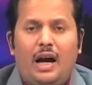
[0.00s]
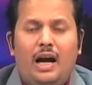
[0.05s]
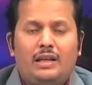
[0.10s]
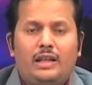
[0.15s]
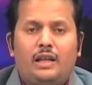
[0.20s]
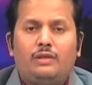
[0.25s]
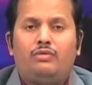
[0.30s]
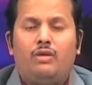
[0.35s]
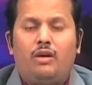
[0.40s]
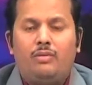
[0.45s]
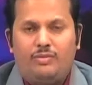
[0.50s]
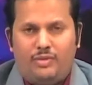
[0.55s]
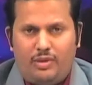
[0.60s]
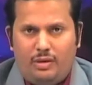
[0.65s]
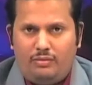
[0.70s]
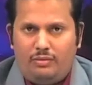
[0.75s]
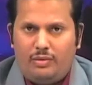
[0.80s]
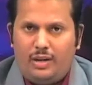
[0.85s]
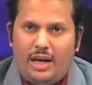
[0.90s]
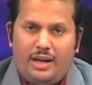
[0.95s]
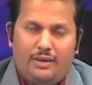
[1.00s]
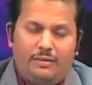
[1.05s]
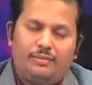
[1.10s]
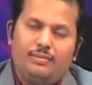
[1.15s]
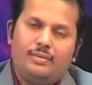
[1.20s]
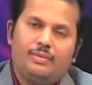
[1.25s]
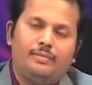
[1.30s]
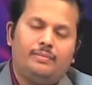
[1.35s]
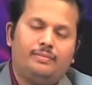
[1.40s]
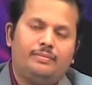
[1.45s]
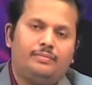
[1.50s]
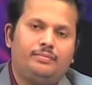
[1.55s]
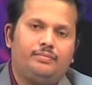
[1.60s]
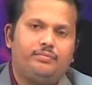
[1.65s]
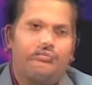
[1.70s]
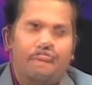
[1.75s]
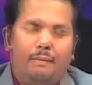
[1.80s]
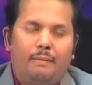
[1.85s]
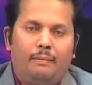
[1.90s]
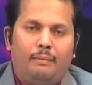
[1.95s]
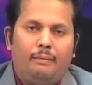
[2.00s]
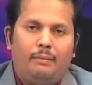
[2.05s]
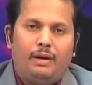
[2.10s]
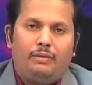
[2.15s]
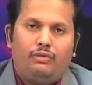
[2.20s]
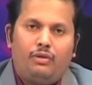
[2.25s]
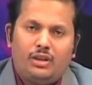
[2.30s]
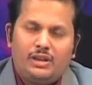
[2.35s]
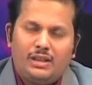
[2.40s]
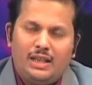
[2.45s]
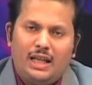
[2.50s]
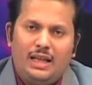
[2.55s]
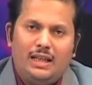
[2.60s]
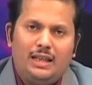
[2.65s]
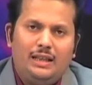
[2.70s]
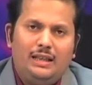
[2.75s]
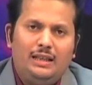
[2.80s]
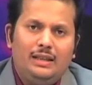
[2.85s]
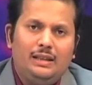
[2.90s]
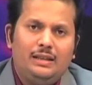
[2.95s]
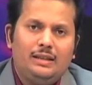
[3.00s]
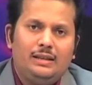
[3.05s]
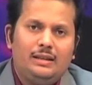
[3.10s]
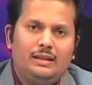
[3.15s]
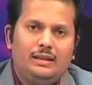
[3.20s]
the other forms of life. But for Searle,